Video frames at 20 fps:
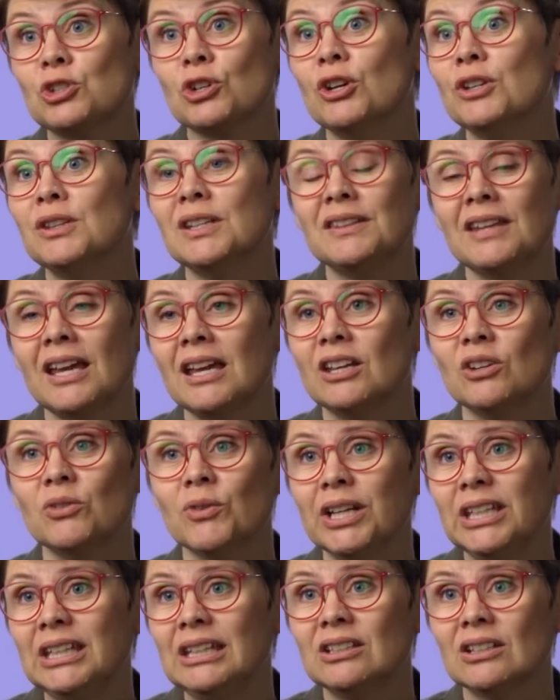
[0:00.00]
shown that they can
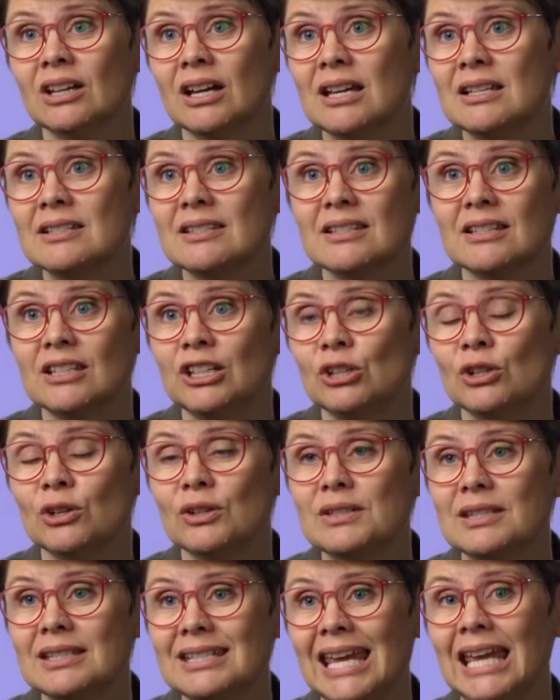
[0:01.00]
recognise, you
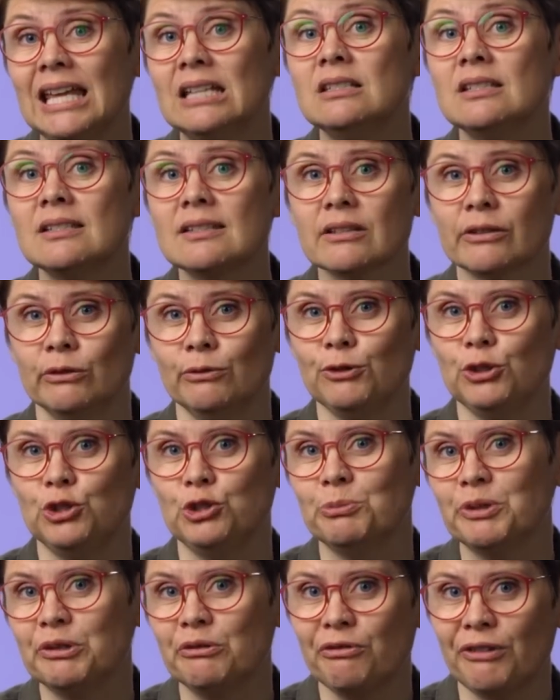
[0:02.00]
know, tens of
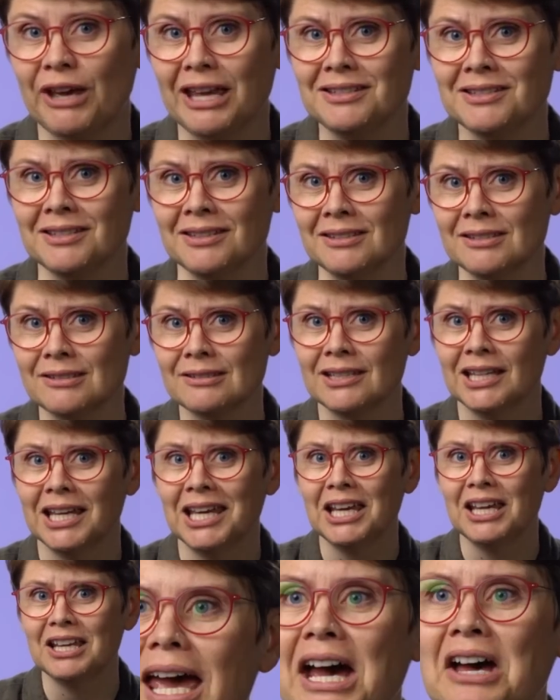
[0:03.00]
human faces.
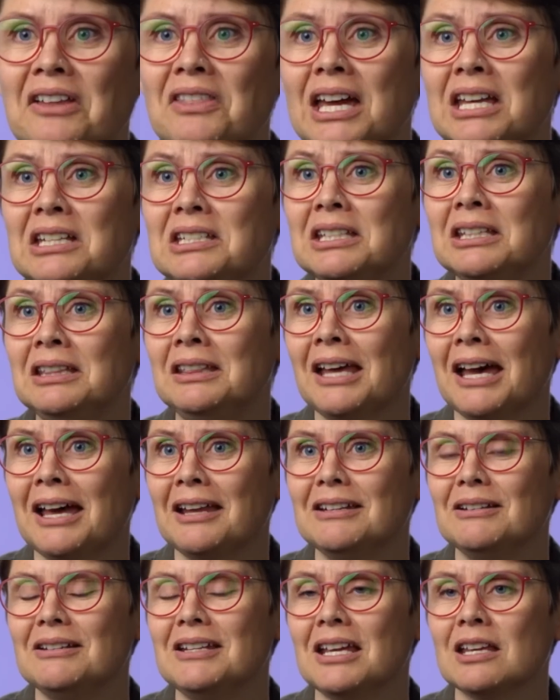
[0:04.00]
How they did
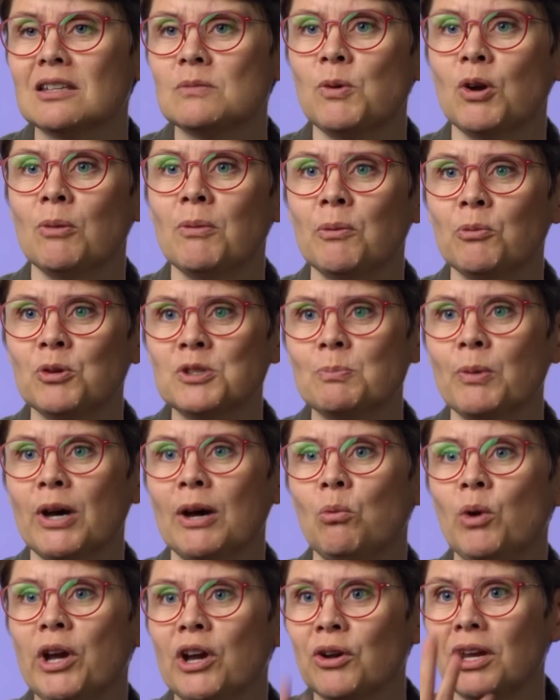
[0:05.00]
that experiment was by
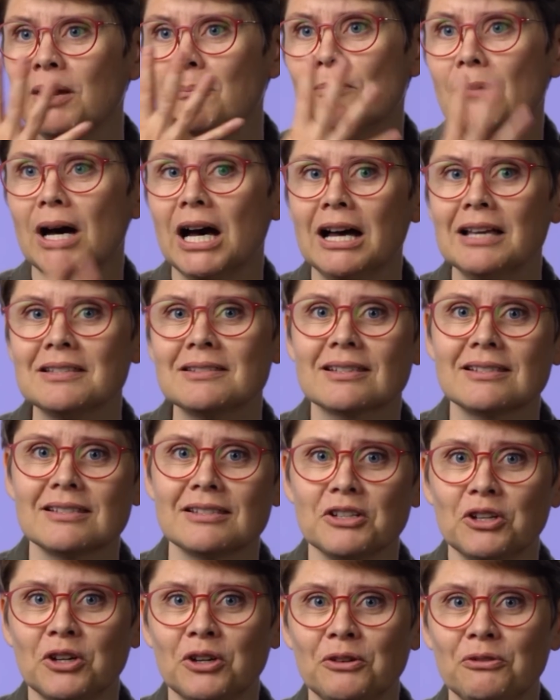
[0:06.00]
wearing
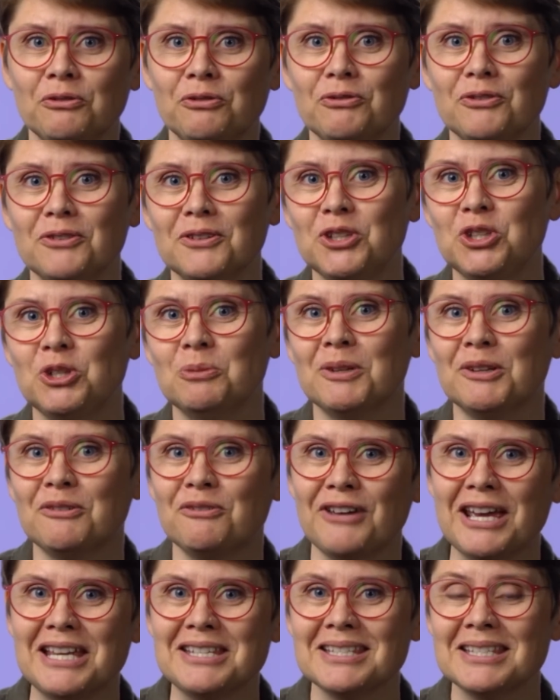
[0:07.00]
masks of human
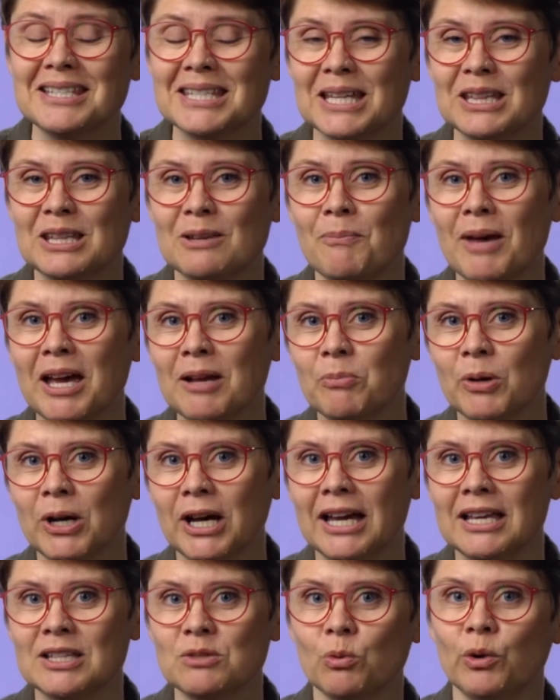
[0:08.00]
faces that the
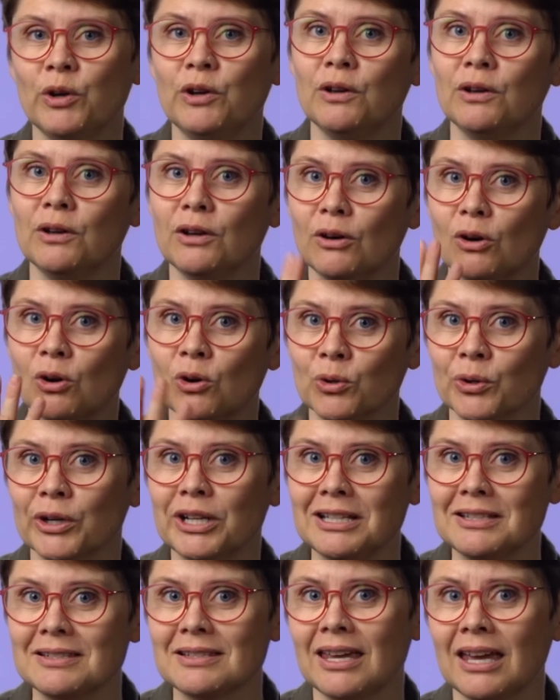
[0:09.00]
magpies were
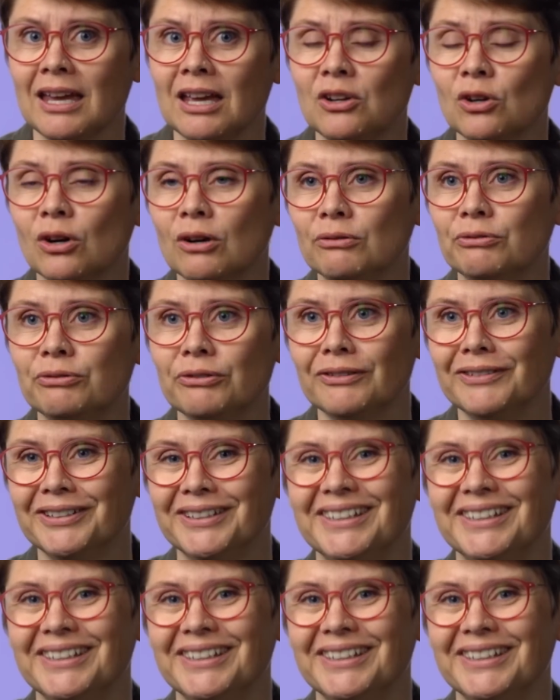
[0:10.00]
already scared of.